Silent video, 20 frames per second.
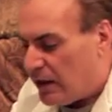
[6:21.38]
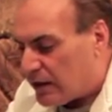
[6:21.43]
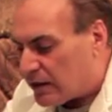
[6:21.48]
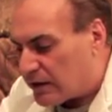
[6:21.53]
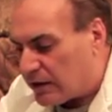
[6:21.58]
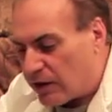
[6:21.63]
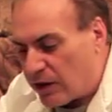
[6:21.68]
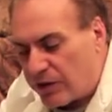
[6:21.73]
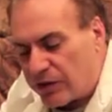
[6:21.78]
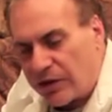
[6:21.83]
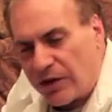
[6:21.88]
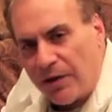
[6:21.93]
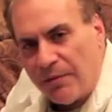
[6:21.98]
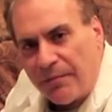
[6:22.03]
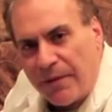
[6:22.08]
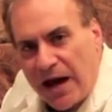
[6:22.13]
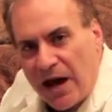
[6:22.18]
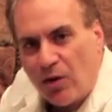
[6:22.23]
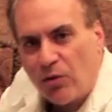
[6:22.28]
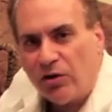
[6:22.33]
The, the
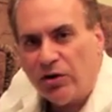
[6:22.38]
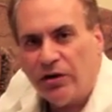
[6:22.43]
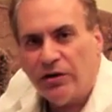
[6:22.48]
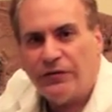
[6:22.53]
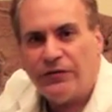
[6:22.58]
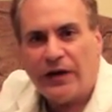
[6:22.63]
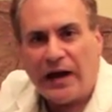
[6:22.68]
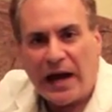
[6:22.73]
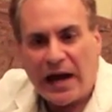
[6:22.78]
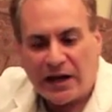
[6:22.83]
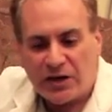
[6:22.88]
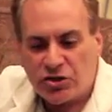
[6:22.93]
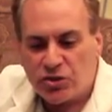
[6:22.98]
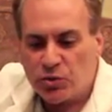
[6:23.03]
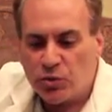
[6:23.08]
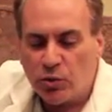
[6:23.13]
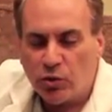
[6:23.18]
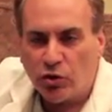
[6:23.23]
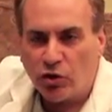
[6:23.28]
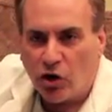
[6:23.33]
amount of
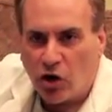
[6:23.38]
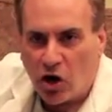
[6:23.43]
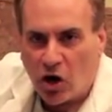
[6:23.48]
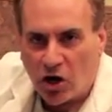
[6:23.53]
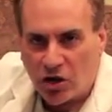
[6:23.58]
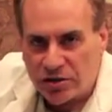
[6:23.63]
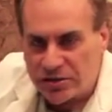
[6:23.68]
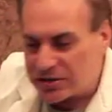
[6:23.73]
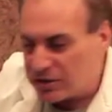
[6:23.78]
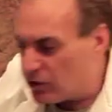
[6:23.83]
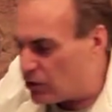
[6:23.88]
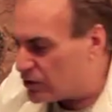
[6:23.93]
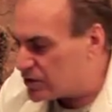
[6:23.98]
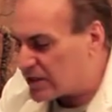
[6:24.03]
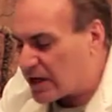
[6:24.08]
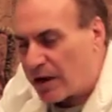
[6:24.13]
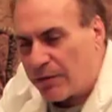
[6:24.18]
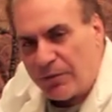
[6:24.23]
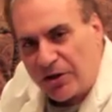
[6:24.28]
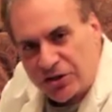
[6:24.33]
actual gauze, you notice
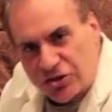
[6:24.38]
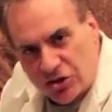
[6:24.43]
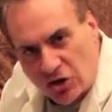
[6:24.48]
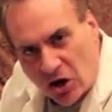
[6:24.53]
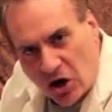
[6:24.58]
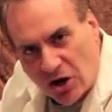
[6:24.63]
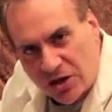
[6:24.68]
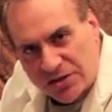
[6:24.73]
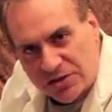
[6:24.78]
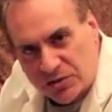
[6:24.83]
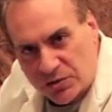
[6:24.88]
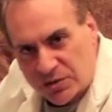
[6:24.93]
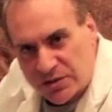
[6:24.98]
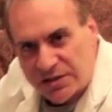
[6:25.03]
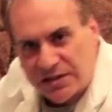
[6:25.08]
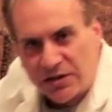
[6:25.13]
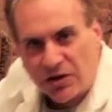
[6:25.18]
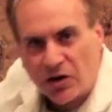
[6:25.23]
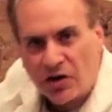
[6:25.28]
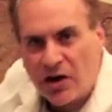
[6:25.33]
how much gauze there
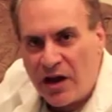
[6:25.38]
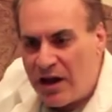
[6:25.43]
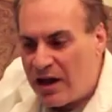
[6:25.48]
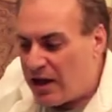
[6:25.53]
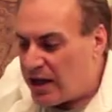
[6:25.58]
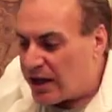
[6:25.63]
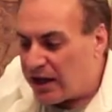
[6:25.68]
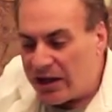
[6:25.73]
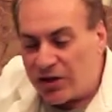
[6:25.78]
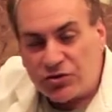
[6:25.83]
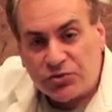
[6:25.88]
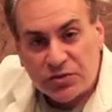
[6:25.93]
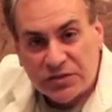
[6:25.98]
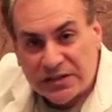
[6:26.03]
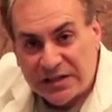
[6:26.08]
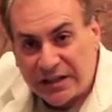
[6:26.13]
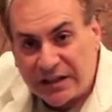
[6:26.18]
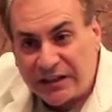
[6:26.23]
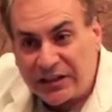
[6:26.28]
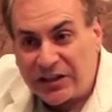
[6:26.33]
is here.
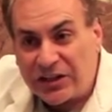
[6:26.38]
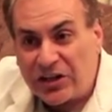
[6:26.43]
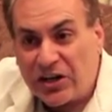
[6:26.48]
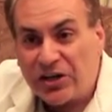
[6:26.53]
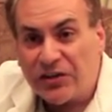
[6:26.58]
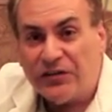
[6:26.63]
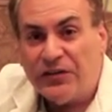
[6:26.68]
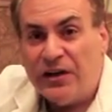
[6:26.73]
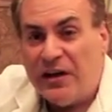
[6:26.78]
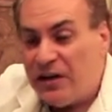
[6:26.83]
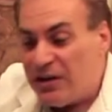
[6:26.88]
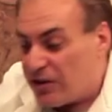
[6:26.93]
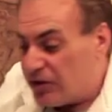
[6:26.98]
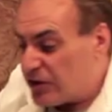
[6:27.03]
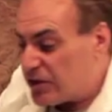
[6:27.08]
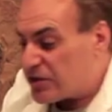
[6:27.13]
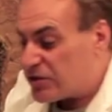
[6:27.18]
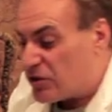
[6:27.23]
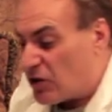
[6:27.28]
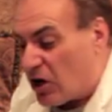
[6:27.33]
Interestingly enough,
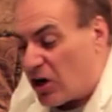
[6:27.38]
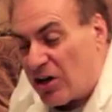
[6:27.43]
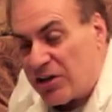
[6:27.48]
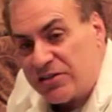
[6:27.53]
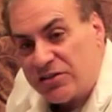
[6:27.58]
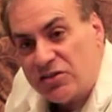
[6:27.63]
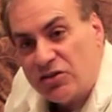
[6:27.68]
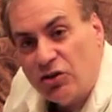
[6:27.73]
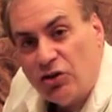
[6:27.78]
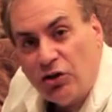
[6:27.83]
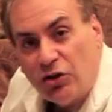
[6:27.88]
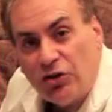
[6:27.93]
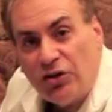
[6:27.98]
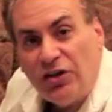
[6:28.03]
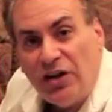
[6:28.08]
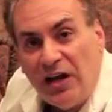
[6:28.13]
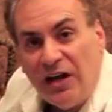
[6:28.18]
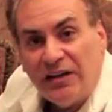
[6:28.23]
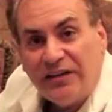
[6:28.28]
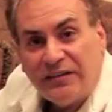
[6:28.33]
this gauze
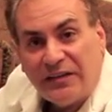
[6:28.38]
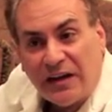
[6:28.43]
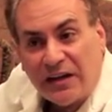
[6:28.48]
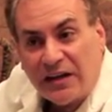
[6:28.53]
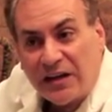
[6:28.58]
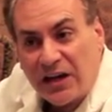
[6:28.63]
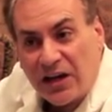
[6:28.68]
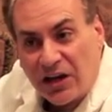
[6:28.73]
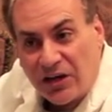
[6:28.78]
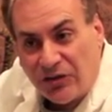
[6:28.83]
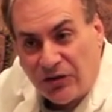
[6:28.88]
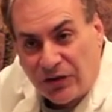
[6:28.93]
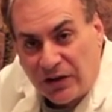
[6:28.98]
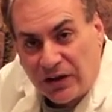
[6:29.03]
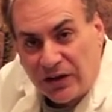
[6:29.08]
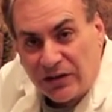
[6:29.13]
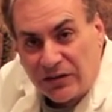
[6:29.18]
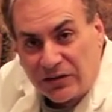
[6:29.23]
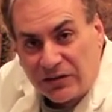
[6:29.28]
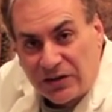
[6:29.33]
could take, care, uh,
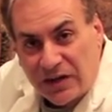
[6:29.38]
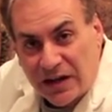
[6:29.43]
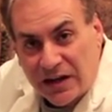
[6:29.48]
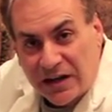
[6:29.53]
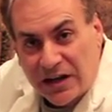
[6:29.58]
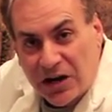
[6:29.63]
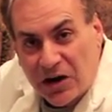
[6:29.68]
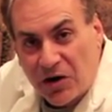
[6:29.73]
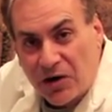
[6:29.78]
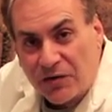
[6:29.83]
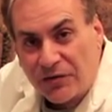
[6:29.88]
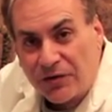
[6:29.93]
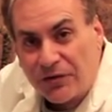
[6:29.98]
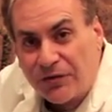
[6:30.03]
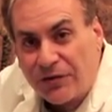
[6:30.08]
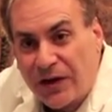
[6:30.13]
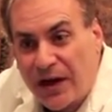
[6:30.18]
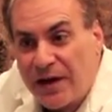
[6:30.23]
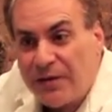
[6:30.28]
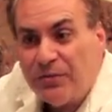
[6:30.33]
take care of a
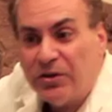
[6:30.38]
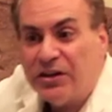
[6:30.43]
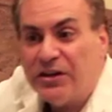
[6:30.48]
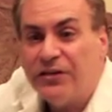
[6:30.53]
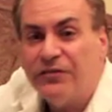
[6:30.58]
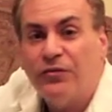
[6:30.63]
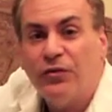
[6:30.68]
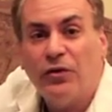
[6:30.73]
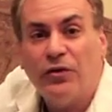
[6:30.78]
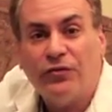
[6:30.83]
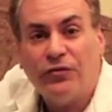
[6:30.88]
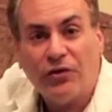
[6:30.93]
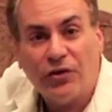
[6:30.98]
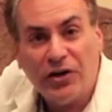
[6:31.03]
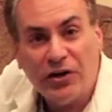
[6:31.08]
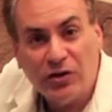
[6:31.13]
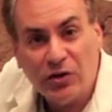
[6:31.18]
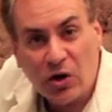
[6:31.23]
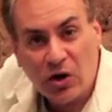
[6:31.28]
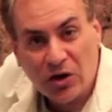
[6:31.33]
family for a
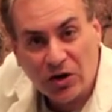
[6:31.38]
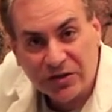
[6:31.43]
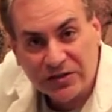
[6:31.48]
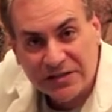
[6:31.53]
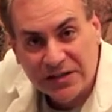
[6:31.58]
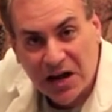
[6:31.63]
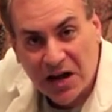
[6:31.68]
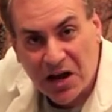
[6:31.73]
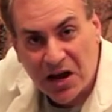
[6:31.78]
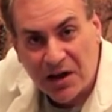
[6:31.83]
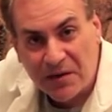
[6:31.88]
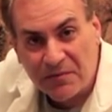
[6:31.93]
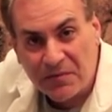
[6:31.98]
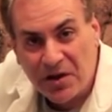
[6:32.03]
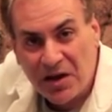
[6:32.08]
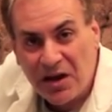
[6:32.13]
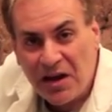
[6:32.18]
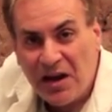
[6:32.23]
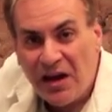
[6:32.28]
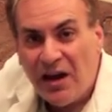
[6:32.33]
very long time,
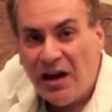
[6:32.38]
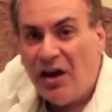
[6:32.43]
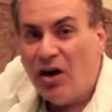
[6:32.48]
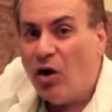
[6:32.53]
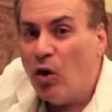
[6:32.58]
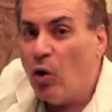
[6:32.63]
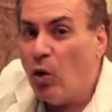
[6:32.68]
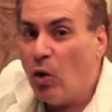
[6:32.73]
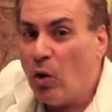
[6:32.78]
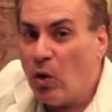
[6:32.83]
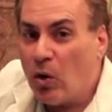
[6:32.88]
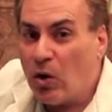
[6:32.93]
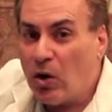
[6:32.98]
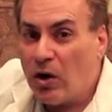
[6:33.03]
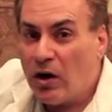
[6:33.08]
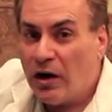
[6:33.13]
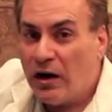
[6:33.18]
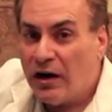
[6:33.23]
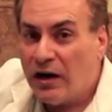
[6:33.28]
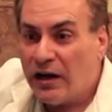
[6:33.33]

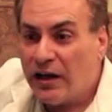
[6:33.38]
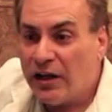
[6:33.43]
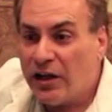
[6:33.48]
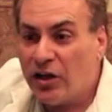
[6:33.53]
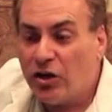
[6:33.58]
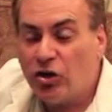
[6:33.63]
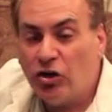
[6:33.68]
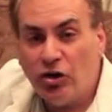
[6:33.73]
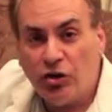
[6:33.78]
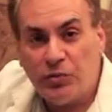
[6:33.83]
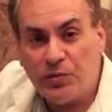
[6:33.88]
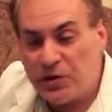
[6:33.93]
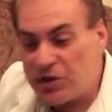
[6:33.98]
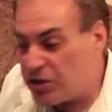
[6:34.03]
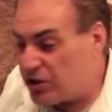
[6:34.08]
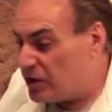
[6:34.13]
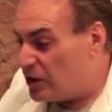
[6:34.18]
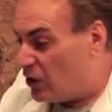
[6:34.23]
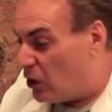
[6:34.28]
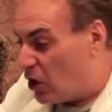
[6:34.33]
or it could
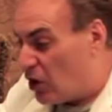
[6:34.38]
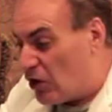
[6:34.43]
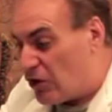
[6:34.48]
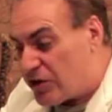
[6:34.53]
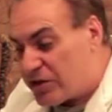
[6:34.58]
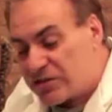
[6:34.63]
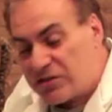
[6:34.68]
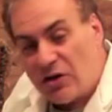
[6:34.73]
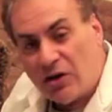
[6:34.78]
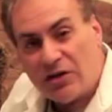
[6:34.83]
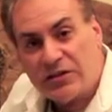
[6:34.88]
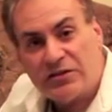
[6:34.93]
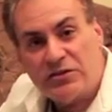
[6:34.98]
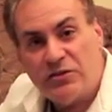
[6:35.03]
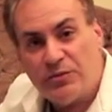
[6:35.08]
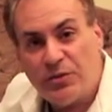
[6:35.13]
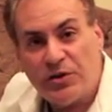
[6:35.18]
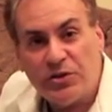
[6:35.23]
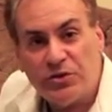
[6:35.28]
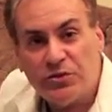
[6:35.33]
be, all this gauze
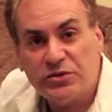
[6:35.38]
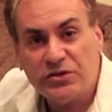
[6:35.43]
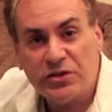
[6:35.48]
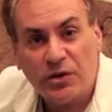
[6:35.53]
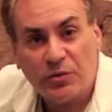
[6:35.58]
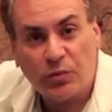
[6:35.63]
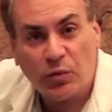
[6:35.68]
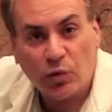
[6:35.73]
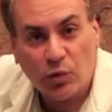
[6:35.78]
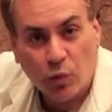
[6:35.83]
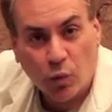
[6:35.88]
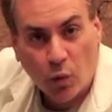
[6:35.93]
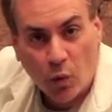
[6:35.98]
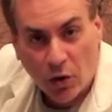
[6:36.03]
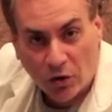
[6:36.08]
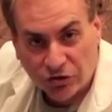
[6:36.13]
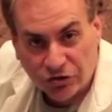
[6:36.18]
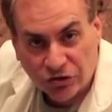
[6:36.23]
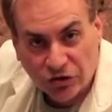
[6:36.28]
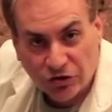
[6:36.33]
could be used up with
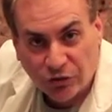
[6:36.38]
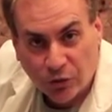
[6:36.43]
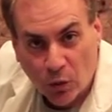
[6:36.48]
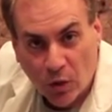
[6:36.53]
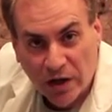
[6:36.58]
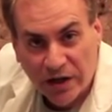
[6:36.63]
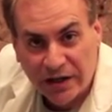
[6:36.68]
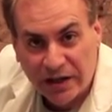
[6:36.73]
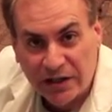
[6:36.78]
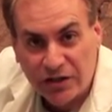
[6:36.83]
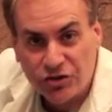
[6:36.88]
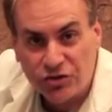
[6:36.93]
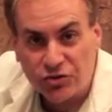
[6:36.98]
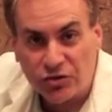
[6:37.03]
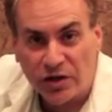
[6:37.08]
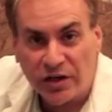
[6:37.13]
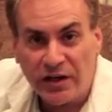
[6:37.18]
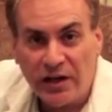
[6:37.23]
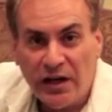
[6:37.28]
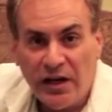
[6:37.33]
one, just one
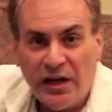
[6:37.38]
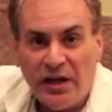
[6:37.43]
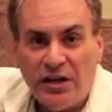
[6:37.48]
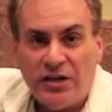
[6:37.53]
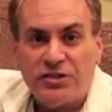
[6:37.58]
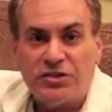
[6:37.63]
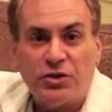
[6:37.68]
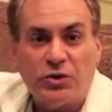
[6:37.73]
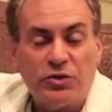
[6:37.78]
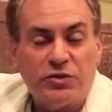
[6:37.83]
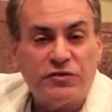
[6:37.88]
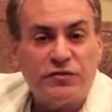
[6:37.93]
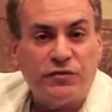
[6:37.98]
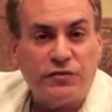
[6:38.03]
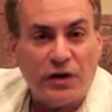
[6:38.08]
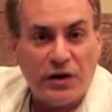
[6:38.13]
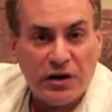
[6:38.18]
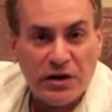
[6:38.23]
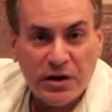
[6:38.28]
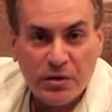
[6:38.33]
injury. So it's
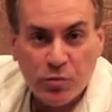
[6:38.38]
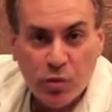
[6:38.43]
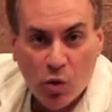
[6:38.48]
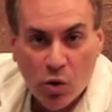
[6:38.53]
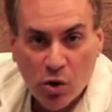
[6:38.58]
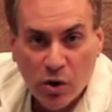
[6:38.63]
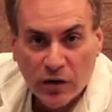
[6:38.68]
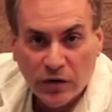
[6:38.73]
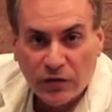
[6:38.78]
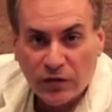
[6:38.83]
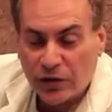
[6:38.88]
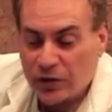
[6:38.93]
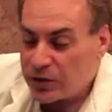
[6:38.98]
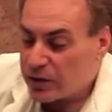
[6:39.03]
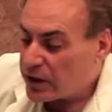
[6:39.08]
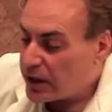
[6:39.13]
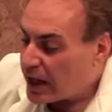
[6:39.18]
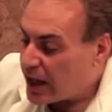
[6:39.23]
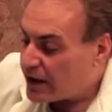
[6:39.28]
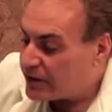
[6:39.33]
very important for
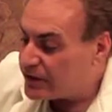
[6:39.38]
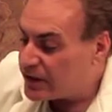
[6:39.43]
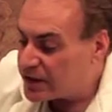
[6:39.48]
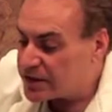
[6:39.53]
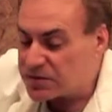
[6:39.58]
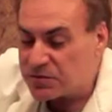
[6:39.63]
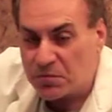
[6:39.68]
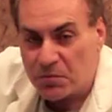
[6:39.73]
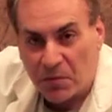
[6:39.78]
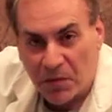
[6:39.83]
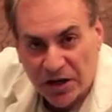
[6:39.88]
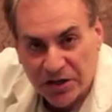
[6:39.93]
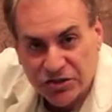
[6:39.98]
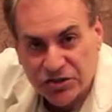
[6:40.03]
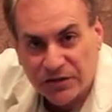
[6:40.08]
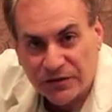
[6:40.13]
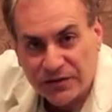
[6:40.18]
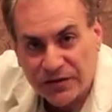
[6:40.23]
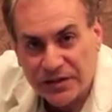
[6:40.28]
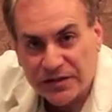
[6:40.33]
you to have as much
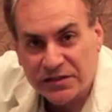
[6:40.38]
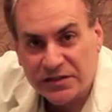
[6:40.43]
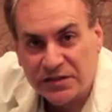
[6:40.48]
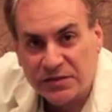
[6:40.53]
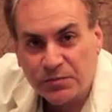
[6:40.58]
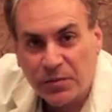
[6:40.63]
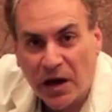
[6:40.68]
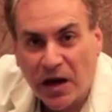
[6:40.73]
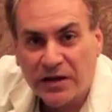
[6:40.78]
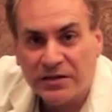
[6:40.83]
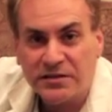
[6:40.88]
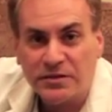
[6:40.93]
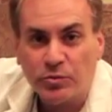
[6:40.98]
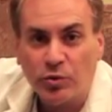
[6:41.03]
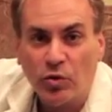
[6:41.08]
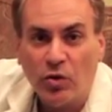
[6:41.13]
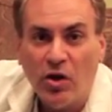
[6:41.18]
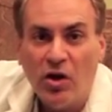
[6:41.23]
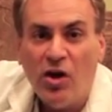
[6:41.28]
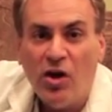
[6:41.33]
of this as possible.